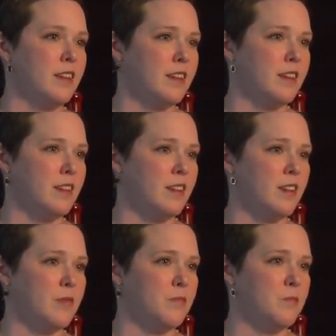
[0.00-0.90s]
and
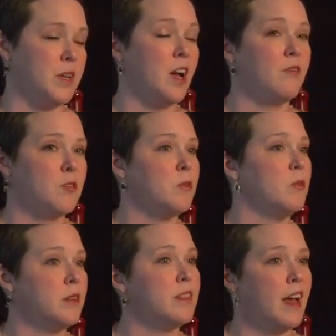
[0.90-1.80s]
um, be
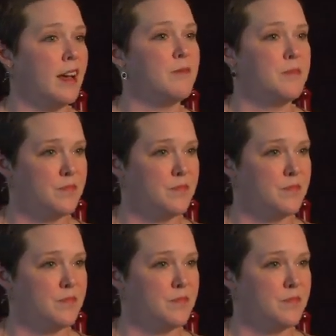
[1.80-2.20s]
comfortable with that.